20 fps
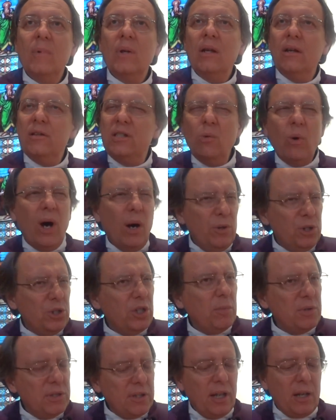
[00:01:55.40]
You see, why was she
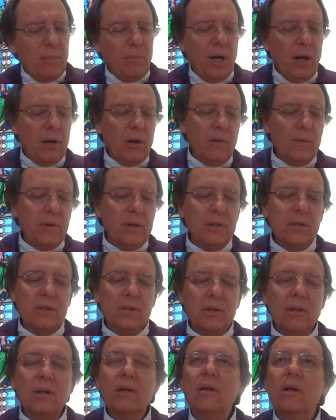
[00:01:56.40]
upset about all
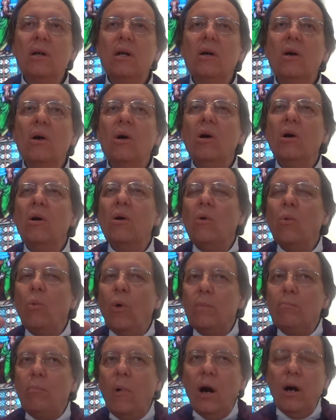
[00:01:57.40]
this?
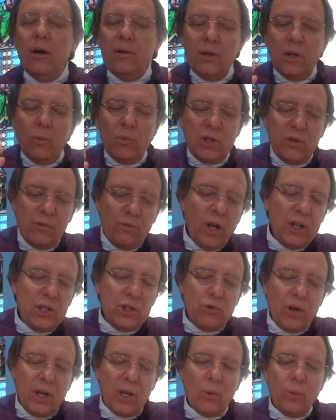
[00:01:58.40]
What Martha was
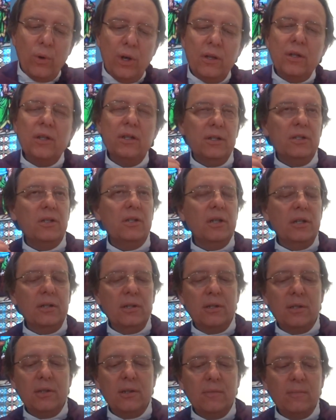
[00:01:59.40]
frustrated with is
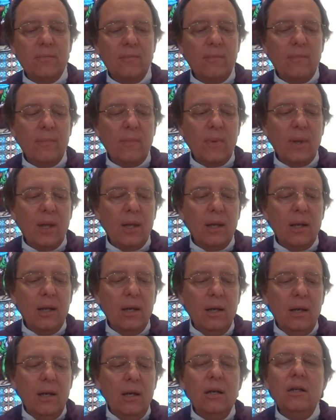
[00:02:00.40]
this
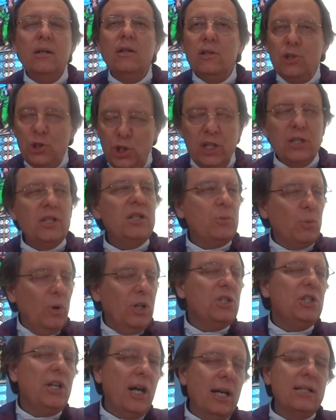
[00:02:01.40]
Jesus
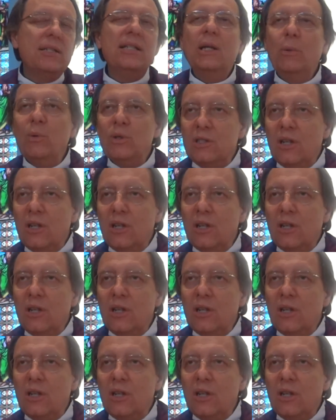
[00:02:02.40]
was, yes, he was